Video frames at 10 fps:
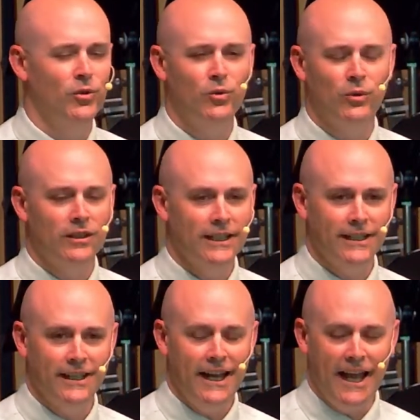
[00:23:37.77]
Don't
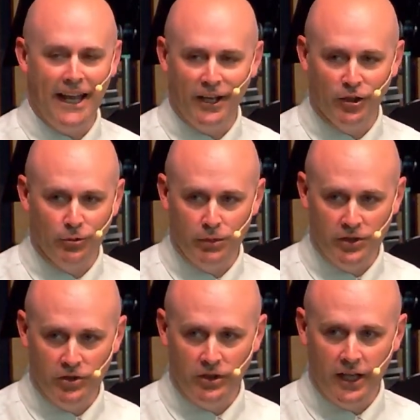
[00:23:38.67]
let anger
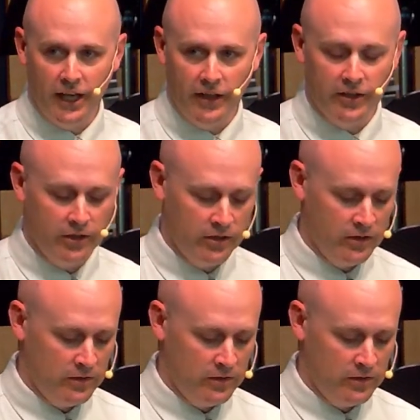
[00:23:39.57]
be your guide.